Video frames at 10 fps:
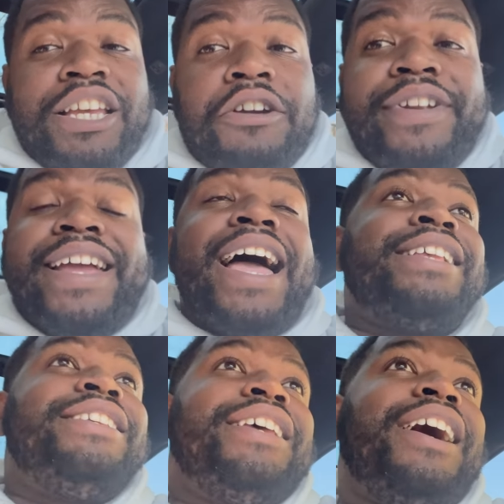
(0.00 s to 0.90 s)
her
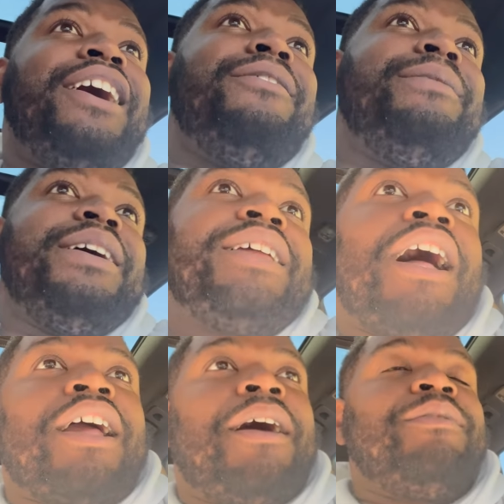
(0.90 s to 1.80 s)
reaction, y'all, man.
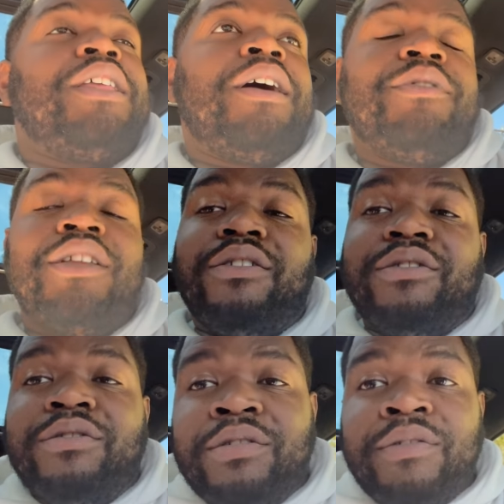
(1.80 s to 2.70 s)
Y'all comment down
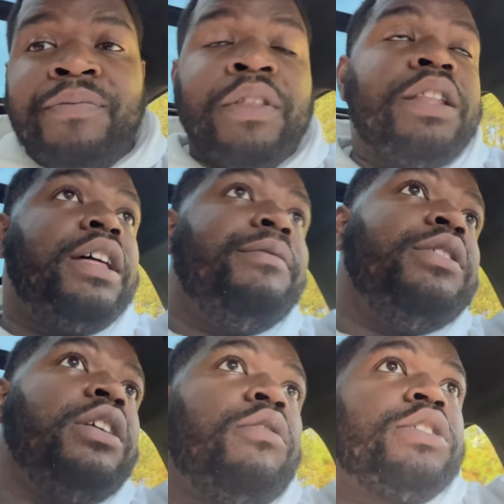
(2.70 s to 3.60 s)
below. Let me
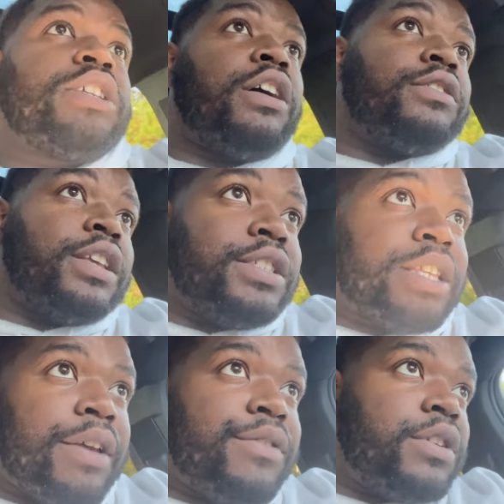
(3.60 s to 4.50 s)
know what y'all think
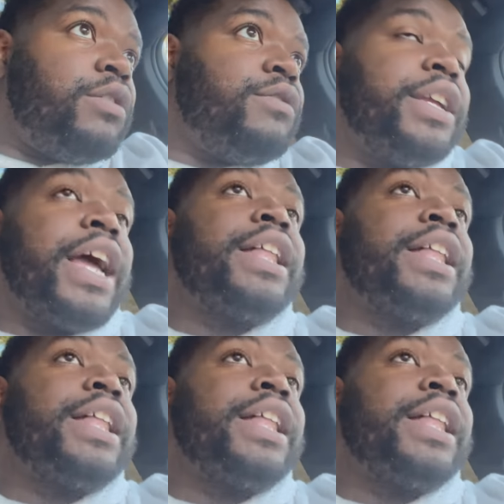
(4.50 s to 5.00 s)
Zavia gonna react